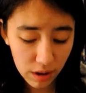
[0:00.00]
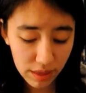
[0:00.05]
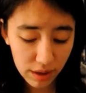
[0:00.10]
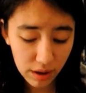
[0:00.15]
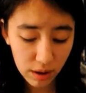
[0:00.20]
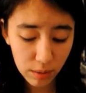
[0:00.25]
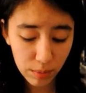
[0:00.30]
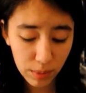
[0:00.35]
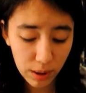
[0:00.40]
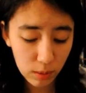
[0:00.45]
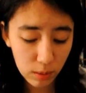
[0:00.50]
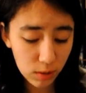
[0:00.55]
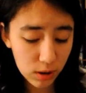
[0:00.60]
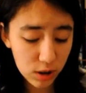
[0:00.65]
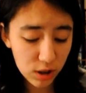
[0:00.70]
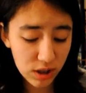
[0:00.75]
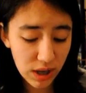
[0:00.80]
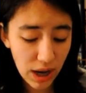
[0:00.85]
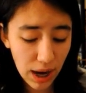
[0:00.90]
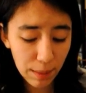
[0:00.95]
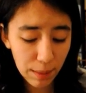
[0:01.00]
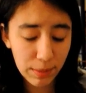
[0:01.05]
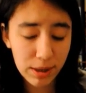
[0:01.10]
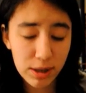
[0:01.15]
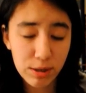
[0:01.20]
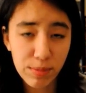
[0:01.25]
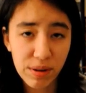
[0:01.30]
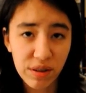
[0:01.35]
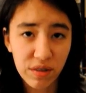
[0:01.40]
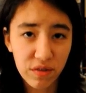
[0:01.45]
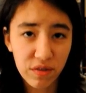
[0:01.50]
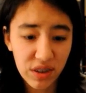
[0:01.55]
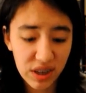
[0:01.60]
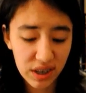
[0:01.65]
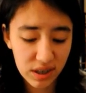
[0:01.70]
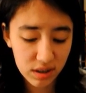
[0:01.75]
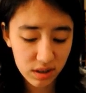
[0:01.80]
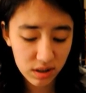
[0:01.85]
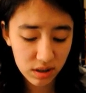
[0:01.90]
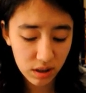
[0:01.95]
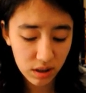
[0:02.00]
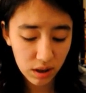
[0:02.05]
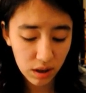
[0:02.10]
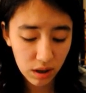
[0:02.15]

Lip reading: thinking about what just happened to my face.